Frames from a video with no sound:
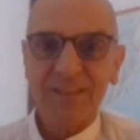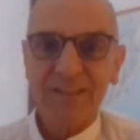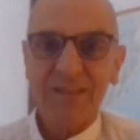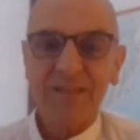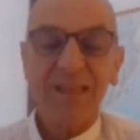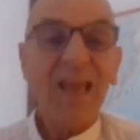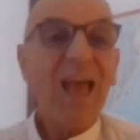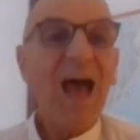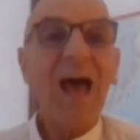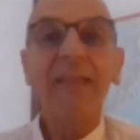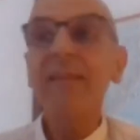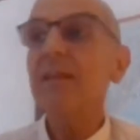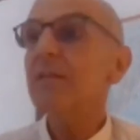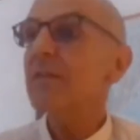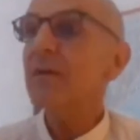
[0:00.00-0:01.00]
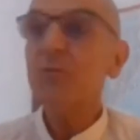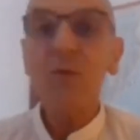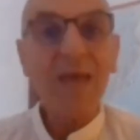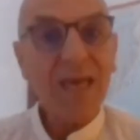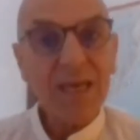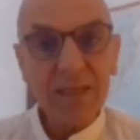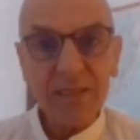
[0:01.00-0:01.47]
And then the
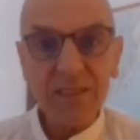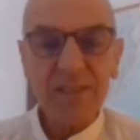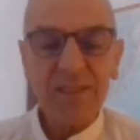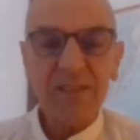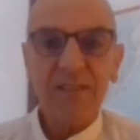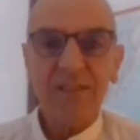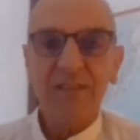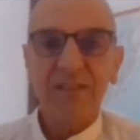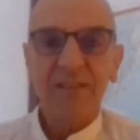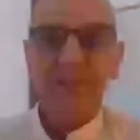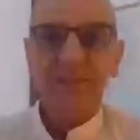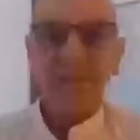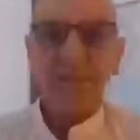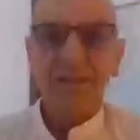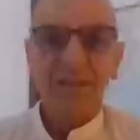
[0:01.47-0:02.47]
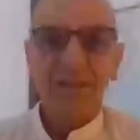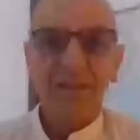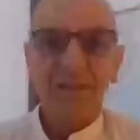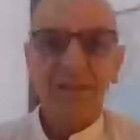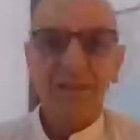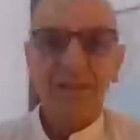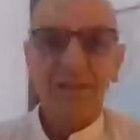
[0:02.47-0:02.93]
rest,
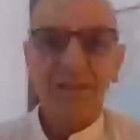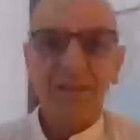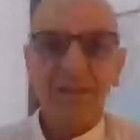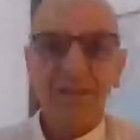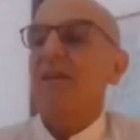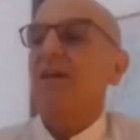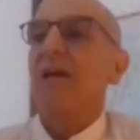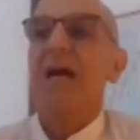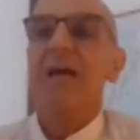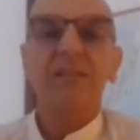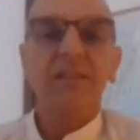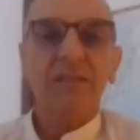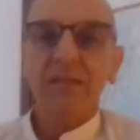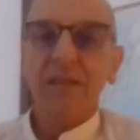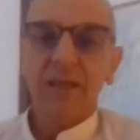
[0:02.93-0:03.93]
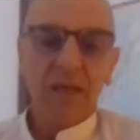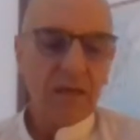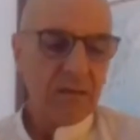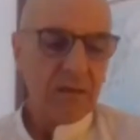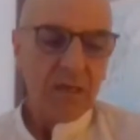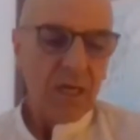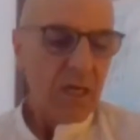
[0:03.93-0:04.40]
eh, there has
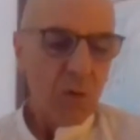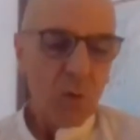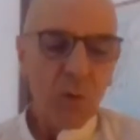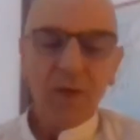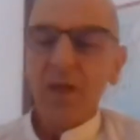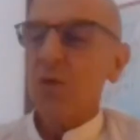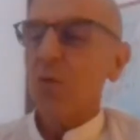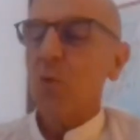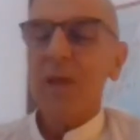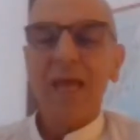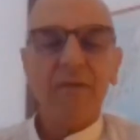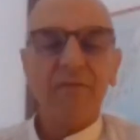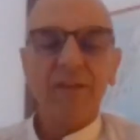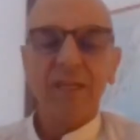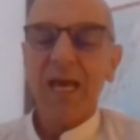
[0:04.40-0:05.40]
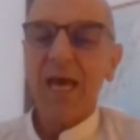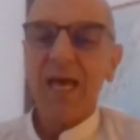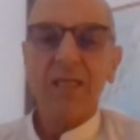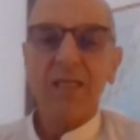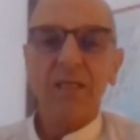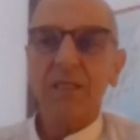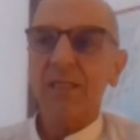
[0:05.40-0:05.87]
there we haven't
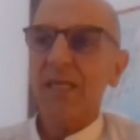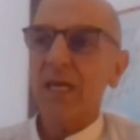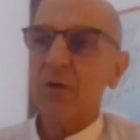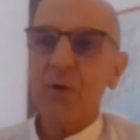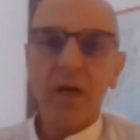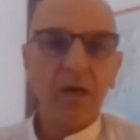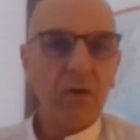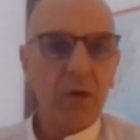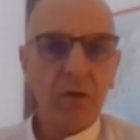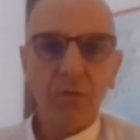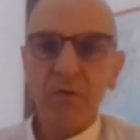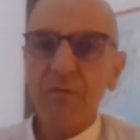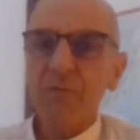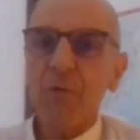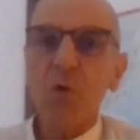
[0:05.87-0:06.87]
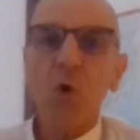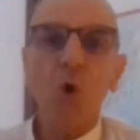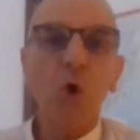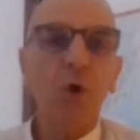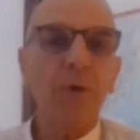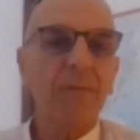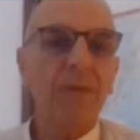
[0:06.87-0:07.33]
had an agrarian
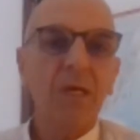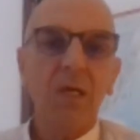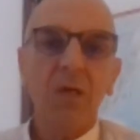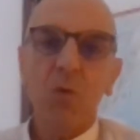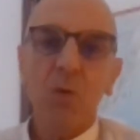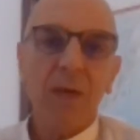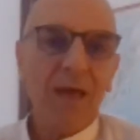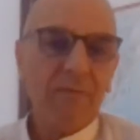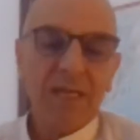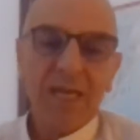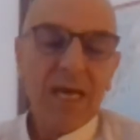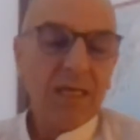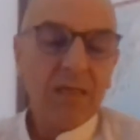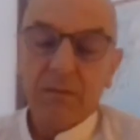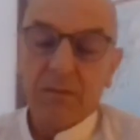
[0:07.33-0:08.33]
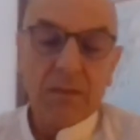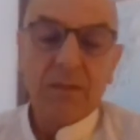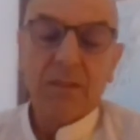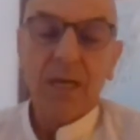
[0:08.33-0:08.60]
reform, we haven't had a